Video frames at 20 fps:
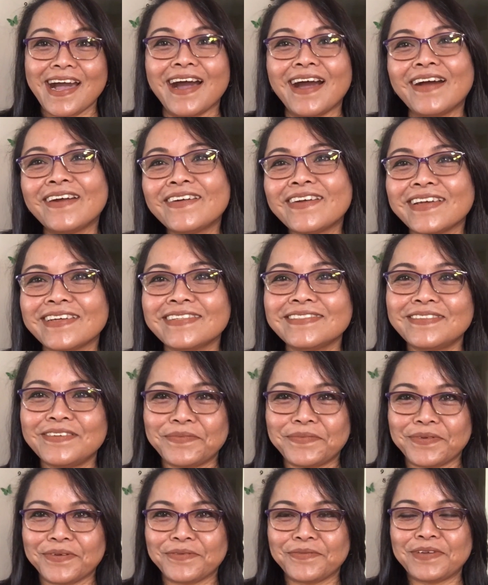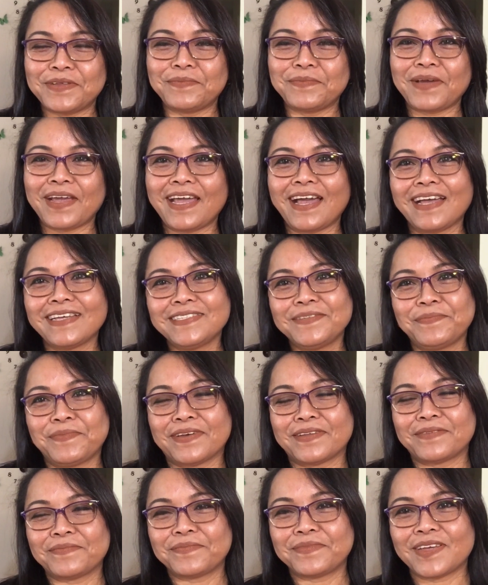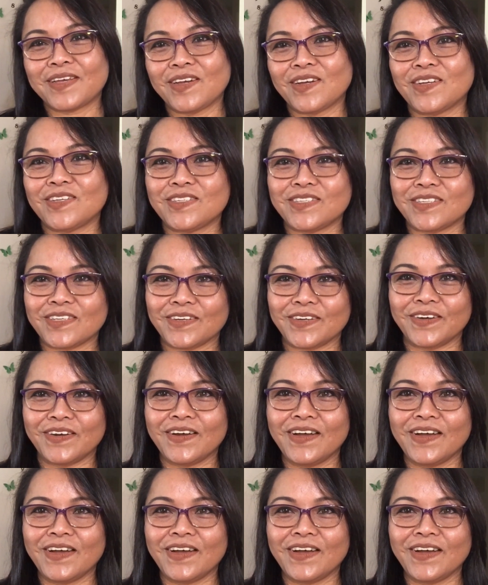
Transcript: our interview with my husband, because